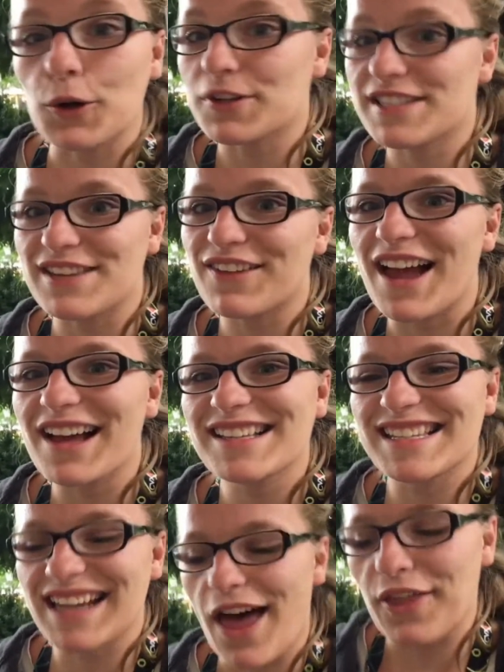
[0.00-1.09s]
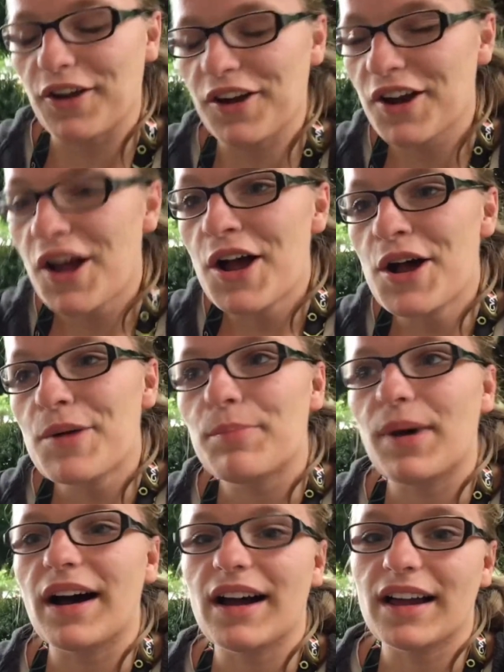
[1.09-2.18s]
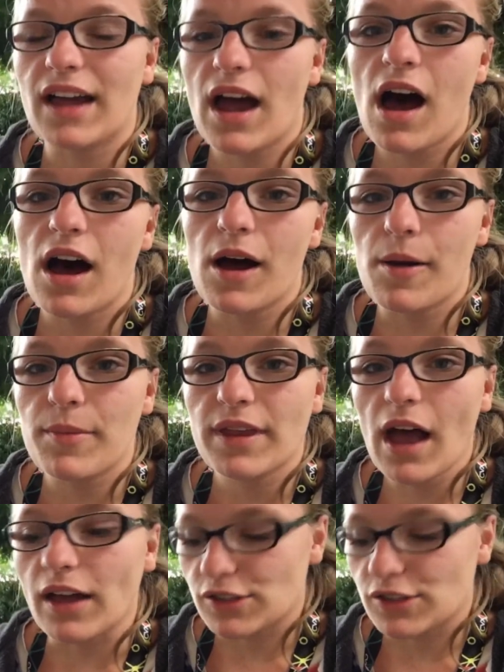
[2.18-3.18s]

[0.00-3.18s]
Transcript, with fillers: go to CVX together but um, yeah